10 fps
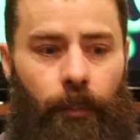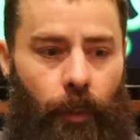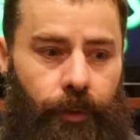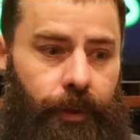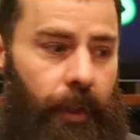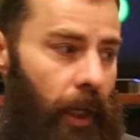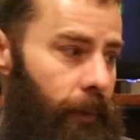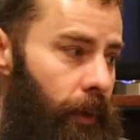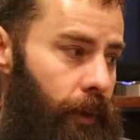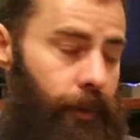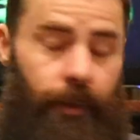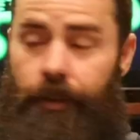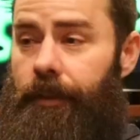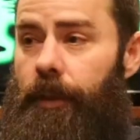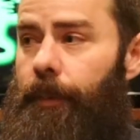Most of the time I was
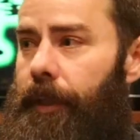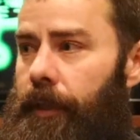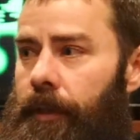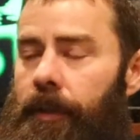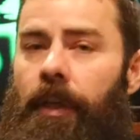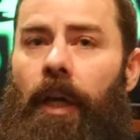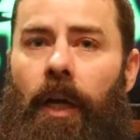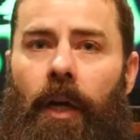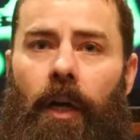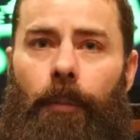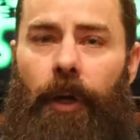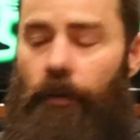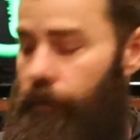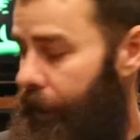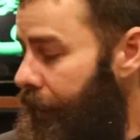just sleeping in a
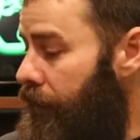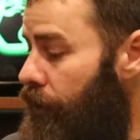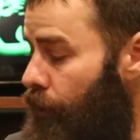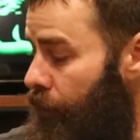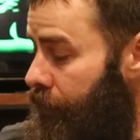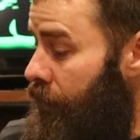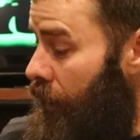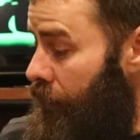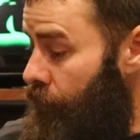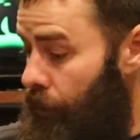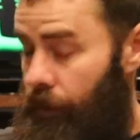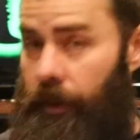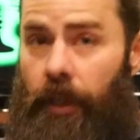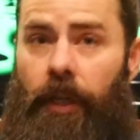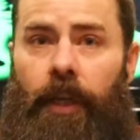pair of rain shorts that I
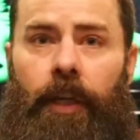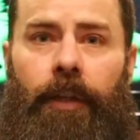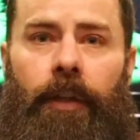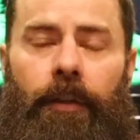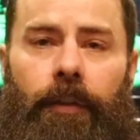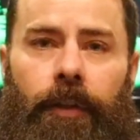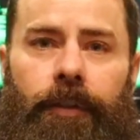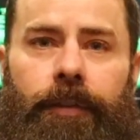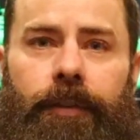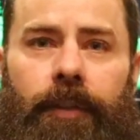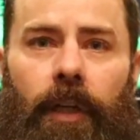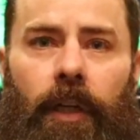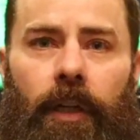took, and this is